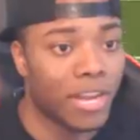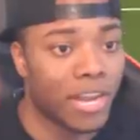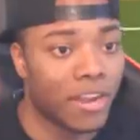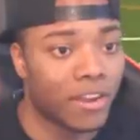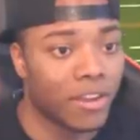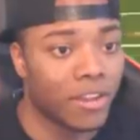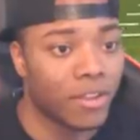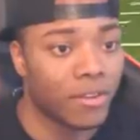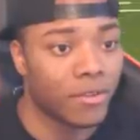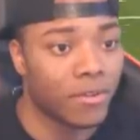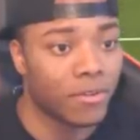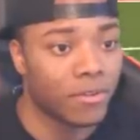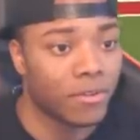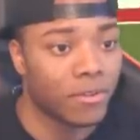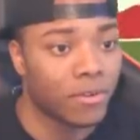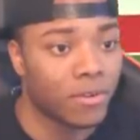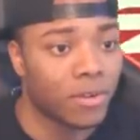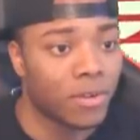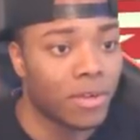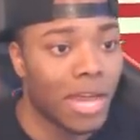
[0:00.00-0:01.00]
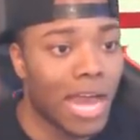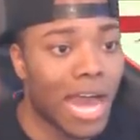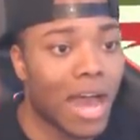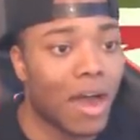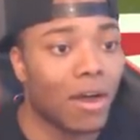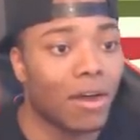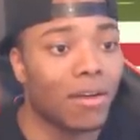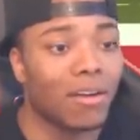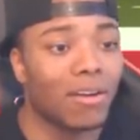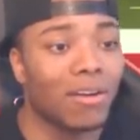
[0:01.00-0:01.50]
dare you?
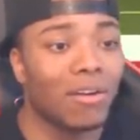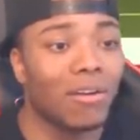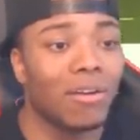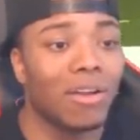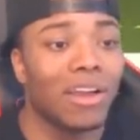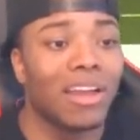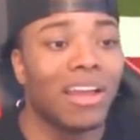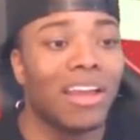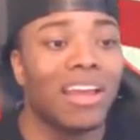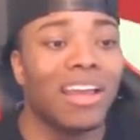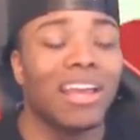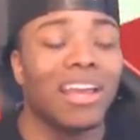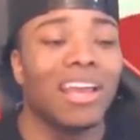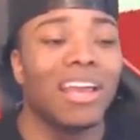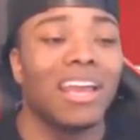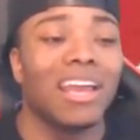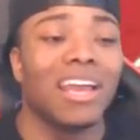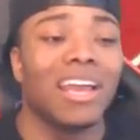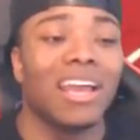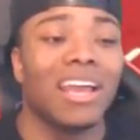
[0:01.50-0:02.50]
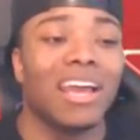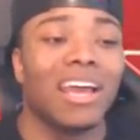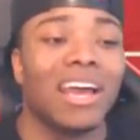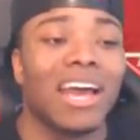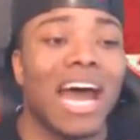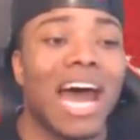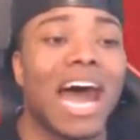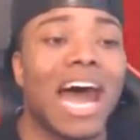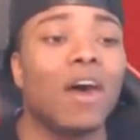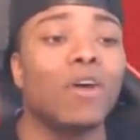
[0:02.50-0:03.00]
How
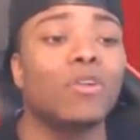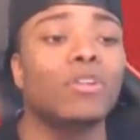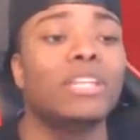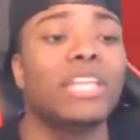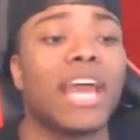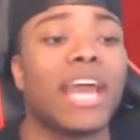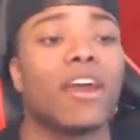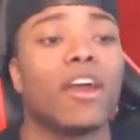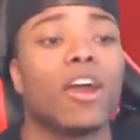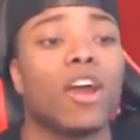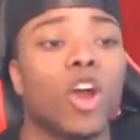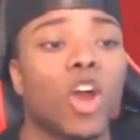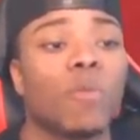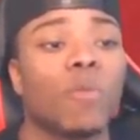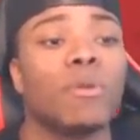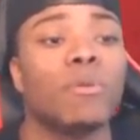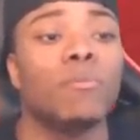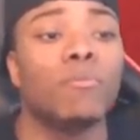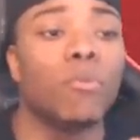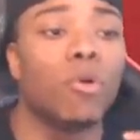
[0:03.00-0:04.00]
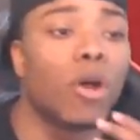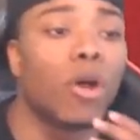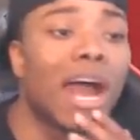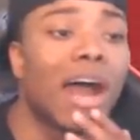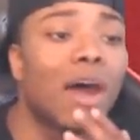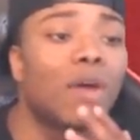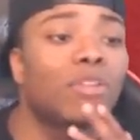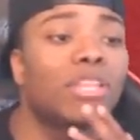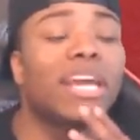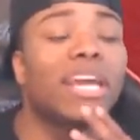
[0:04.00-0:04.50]
How dare Herman Moore?
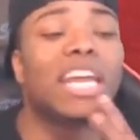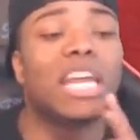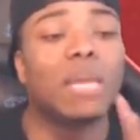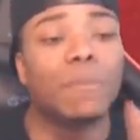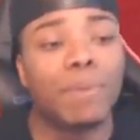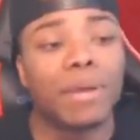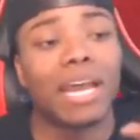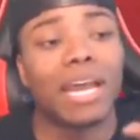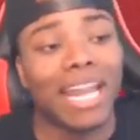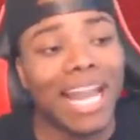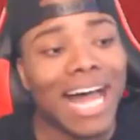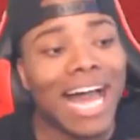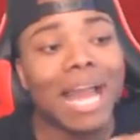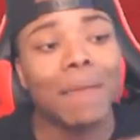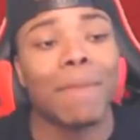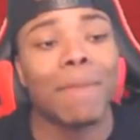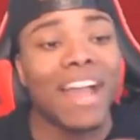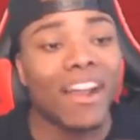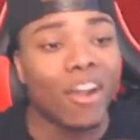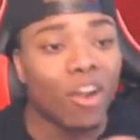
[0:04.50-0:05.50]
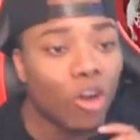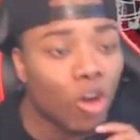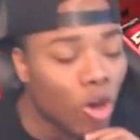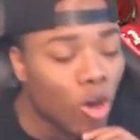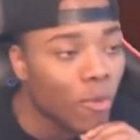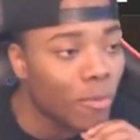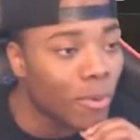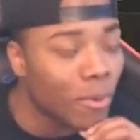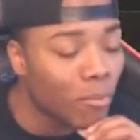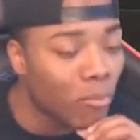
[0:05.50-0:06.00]
How dare he put a linebacker on
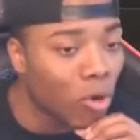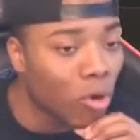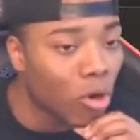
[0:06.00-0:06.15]
Herman